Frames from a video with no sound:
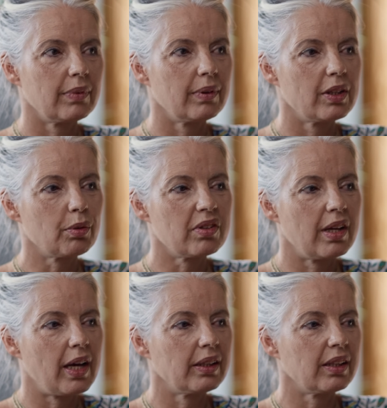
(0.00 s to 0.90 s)
It was
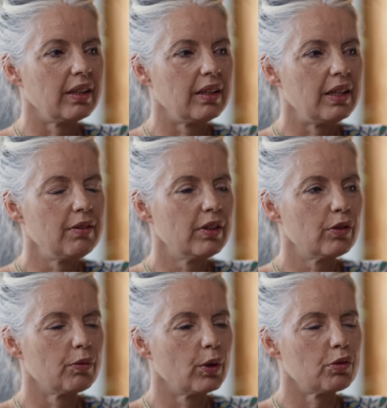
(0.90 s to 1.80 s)
like even
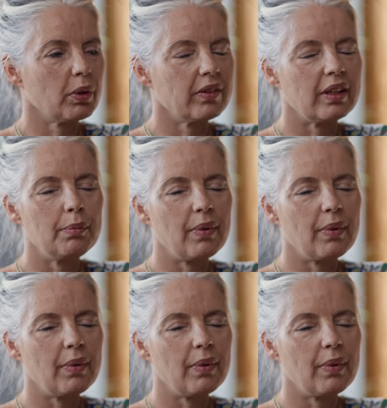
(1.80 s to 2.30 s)
the voice was in